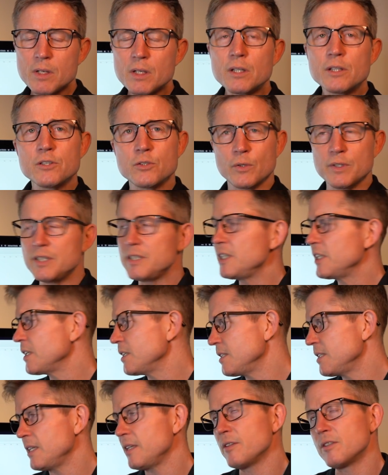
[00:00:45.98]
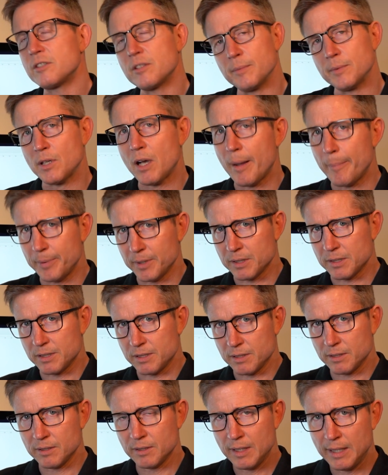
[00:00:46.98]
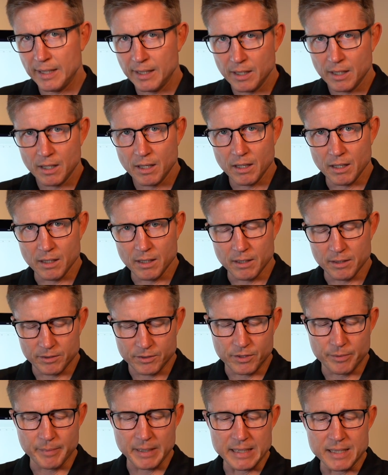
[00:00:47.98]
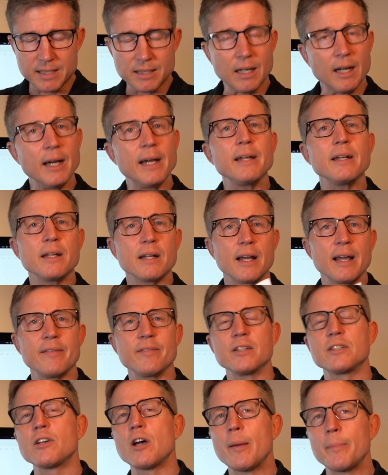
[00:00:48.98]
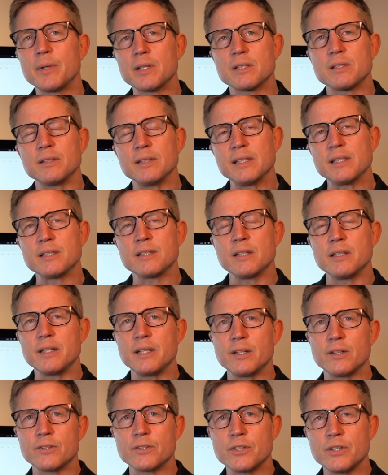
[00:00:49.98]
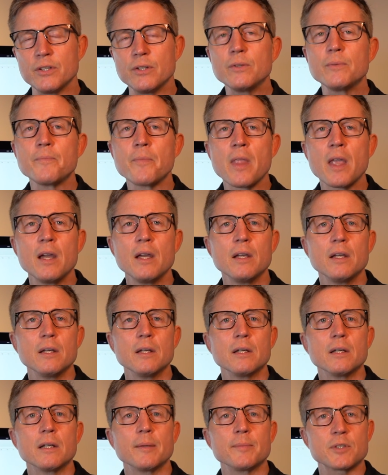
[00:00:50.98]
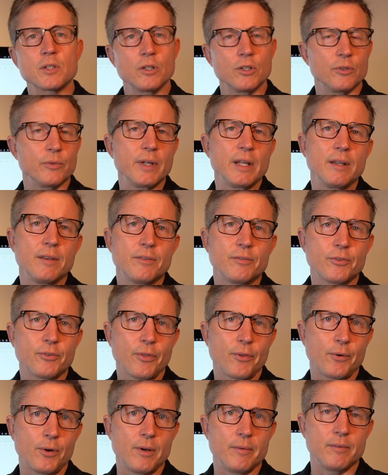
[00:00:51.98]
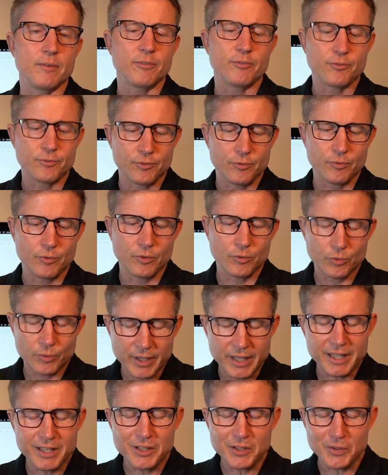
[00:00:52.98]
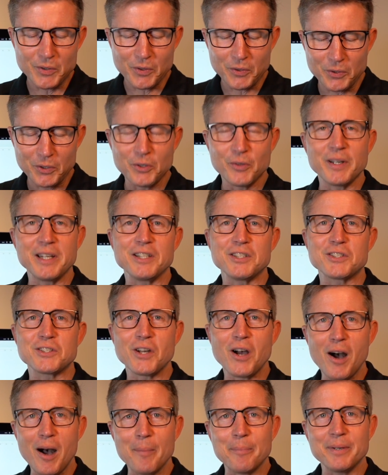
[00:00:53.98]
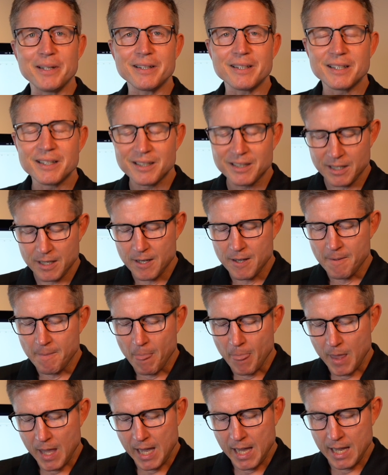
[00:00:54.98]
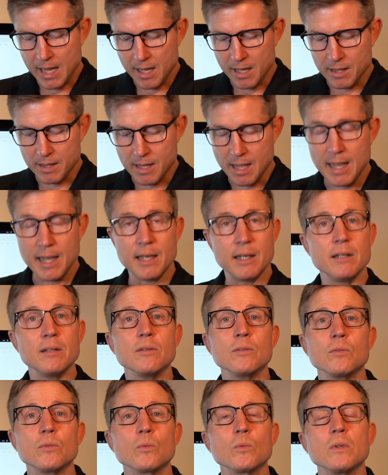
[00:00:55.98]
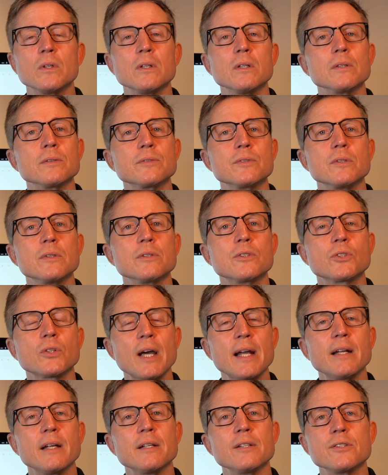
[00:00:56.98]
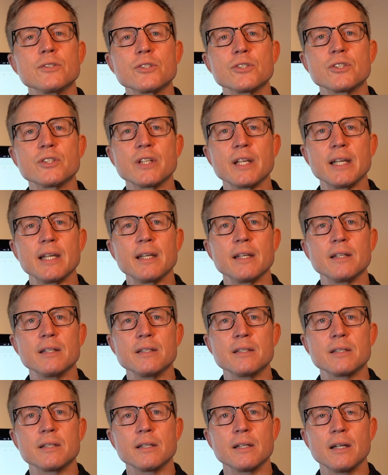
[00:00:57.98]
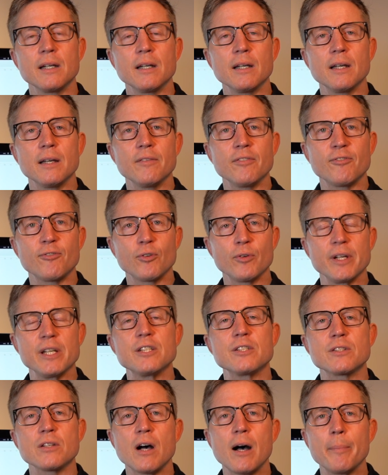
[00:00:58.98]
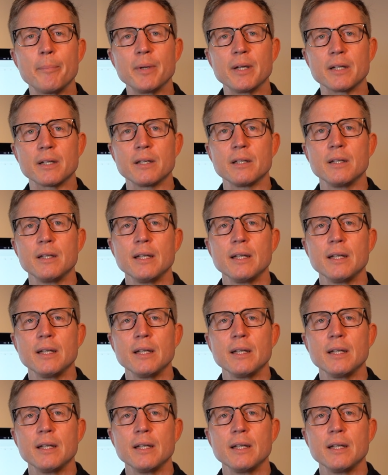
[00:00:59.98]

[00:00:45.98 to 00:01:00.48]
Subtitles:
So as you can see, there's some topics to my side, and I have the topics listed here too. I'm just going to read through each topic, and then we'll try to understand for each topic